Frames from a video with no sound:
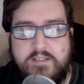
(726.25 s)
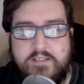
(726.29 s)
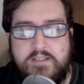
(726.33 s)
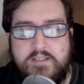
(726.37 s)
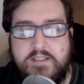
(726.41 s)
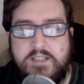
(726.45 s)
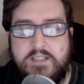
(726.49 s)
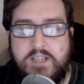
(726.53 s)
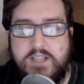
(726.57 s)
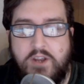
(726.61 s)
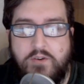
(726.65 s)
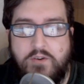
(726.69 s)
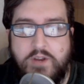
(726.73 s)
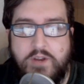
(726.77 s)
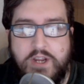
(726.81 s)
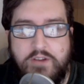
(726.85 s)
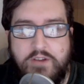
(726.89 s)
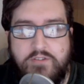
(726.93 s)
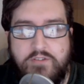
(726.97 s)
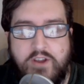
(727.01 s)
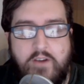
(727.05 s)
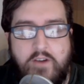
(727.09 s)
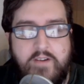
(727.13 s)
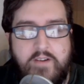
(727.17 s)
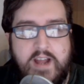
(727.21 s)
So you
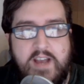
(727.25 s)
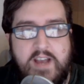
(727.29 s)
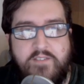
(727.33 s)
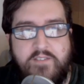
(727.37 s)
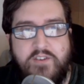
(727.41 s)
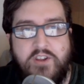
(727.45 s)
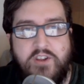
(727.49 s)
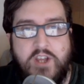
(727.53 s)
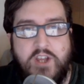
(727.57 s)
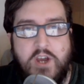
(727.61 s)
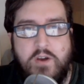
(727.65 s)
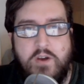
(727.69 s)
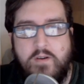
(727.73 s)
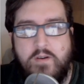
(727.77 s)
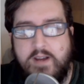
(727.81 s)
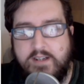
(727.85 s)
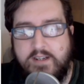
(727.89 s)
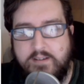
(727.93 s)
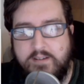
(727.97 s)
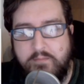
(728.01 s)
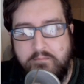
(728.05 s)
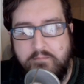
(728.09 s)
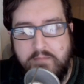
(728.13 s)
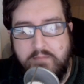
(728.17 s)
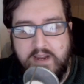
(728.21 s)
don't have to go and
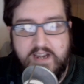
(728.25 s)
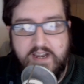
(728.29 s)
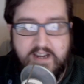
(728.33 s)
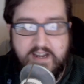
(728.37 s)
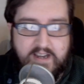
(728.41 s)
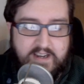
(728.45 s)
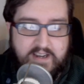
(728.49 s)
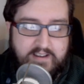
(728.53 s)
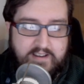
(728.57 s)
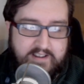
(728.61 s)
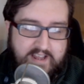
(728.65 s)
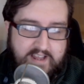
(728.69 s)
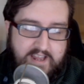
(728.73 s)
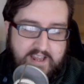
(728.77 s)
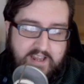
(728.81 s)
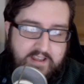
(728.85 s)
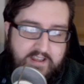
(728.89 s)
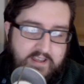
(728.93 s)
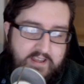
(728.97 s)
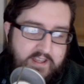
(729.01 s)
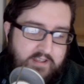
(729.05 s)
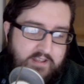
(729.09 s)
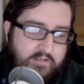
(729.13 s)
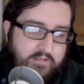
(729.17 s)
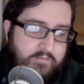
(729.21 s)
immediately
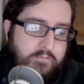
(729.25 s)
take,